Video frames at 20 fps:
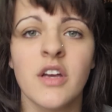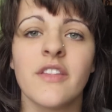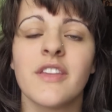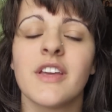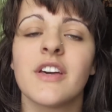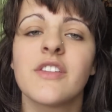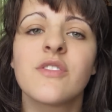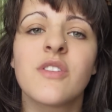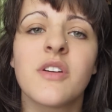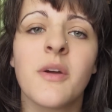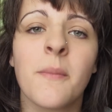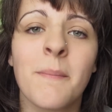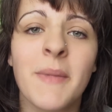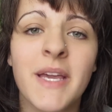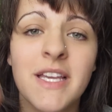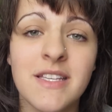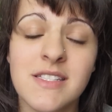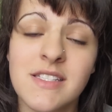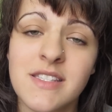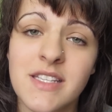The other
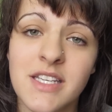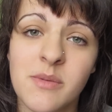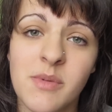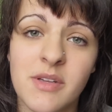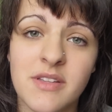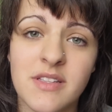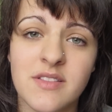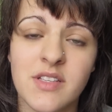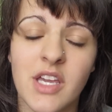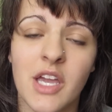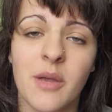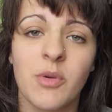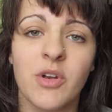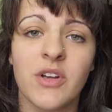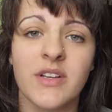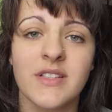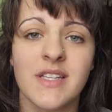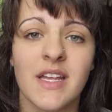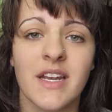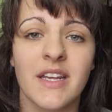amazing thing about this
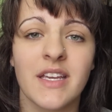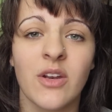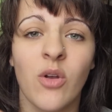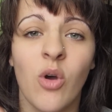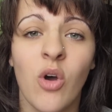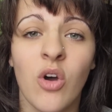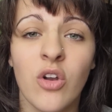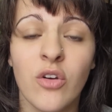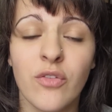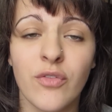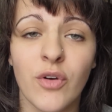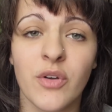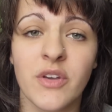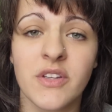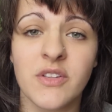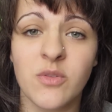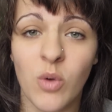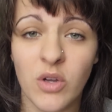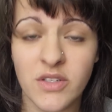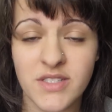camera is that it can
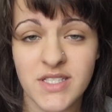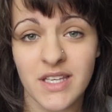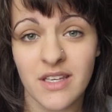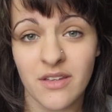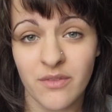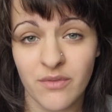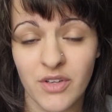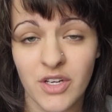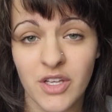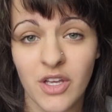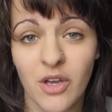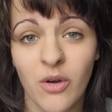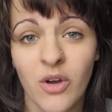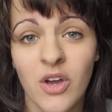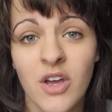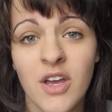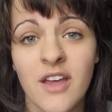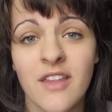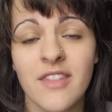autofocus while taking video.